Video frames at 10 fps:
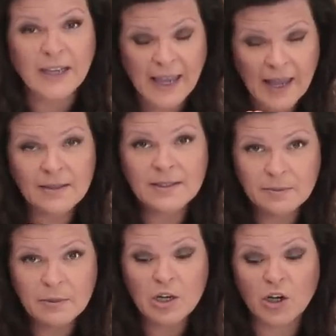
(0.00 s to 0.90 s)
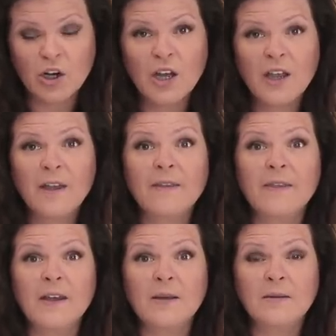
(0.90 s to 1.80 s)
it can smear
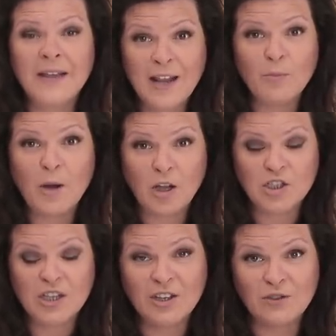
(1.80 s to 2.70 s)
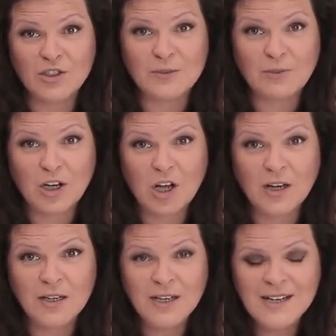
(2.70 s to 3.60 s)
the nail polish that you just put
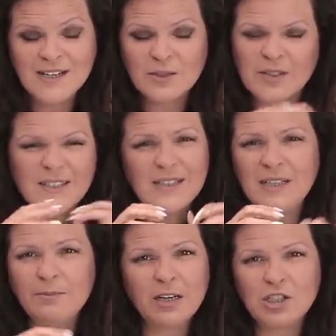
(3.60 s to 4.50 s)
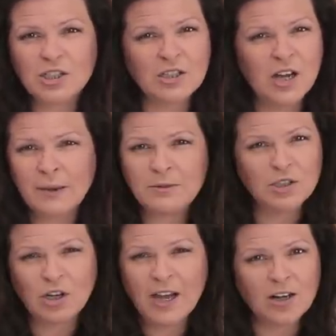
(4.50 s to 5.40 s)
on. So it doesn't need much time to
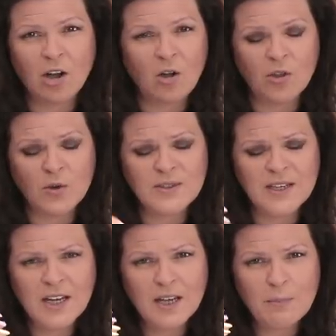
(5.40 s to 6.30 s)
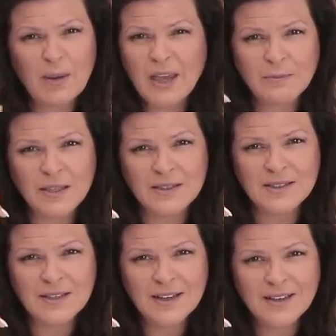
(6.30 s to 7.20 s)
dry at all. Those
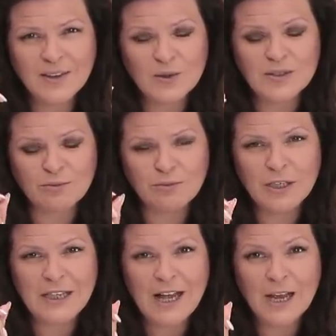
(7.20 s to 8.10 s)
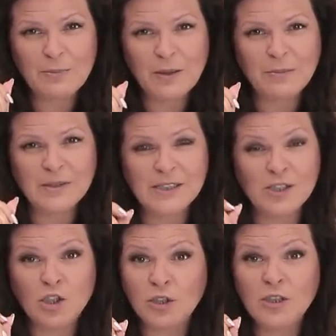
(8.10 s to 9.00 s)
pigments those really high
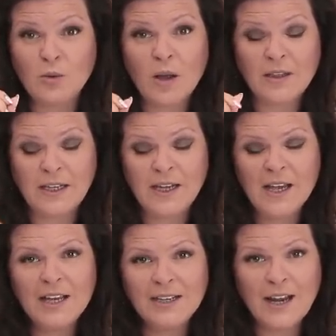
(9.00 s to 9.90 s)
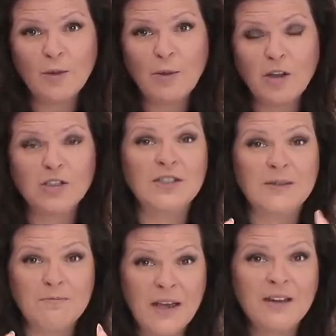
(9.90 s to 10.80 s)
pigmented, good quality nail
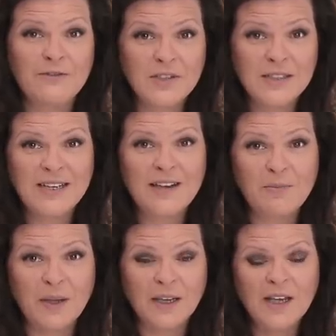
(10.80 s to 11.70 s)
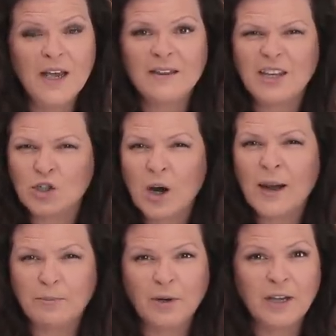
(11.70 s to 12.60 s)
polishes meant for stamping, they
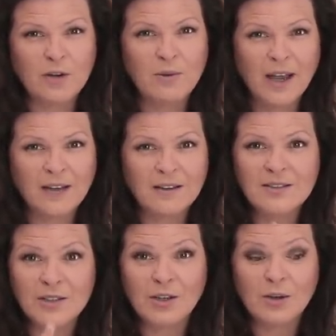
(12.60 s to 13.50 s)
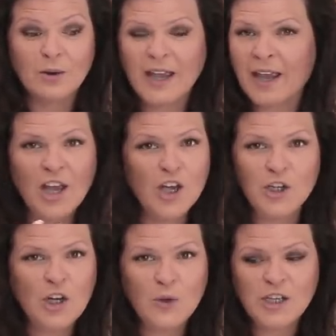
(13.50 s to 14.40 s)
dry pretty quick. So you're okay.
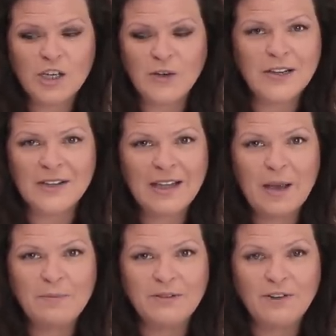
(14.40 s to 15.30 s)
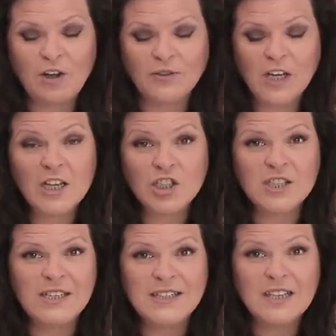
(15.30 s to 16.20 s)
No curing in the lamp involved,
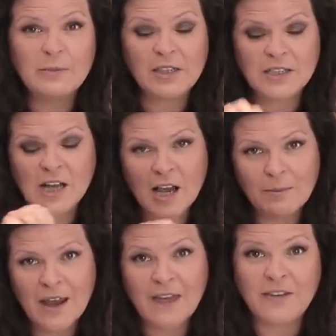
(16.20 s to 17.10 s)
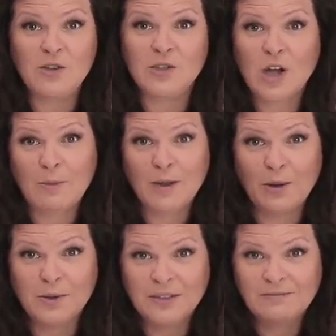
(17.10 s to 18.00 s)
just needs a little bit of time and then you top
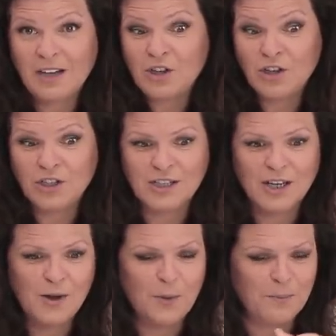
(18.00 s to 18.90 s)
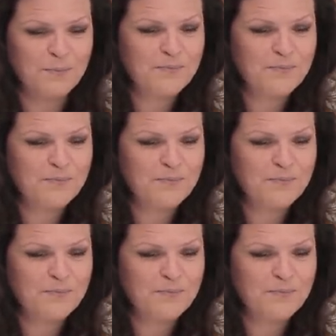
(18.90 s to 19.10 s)
coat and you're good to go.